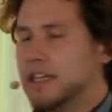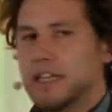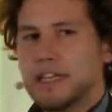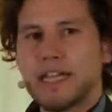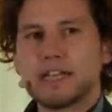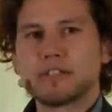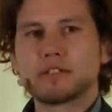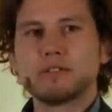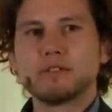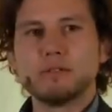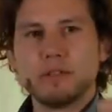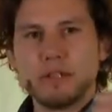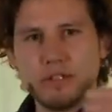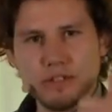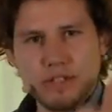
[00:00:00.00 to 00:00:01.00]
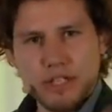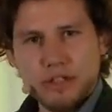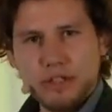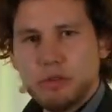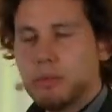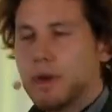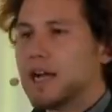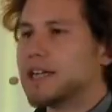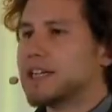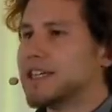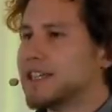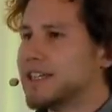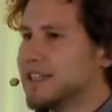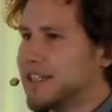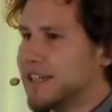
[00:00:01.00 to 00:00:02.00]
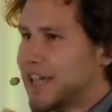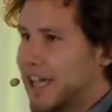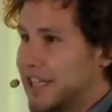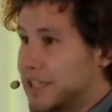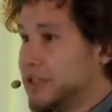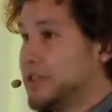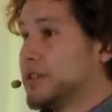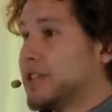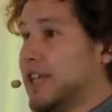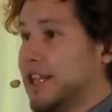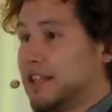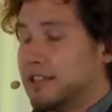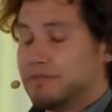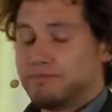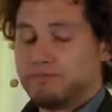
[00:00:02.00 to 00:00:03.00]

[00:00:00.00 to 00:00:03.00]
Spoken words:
he has to use a new marker and a new cell.